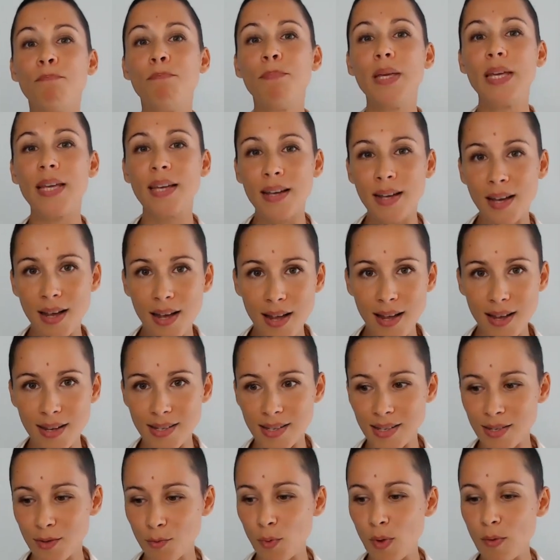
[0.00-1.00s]

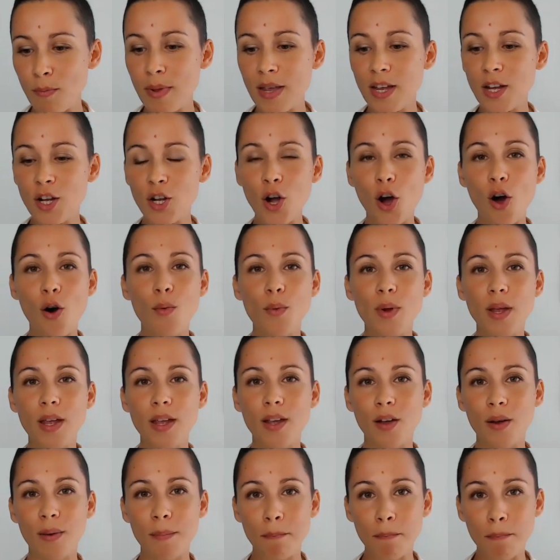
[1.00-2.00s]
because we've been
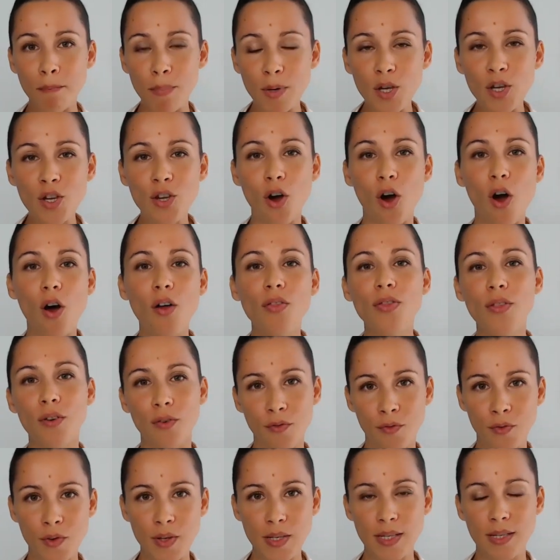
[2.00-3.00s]
going beyond
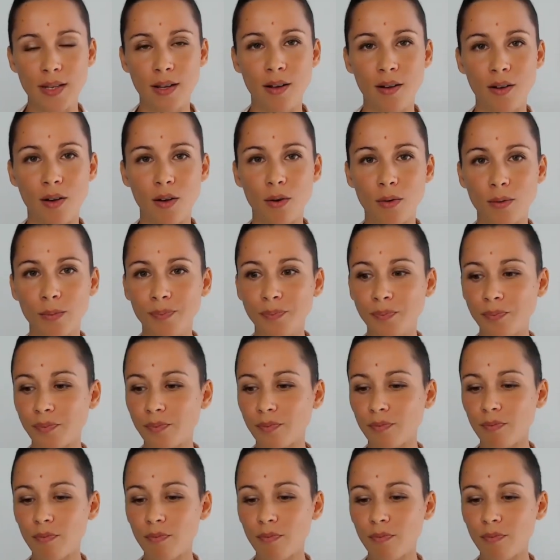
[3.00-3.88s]
the physical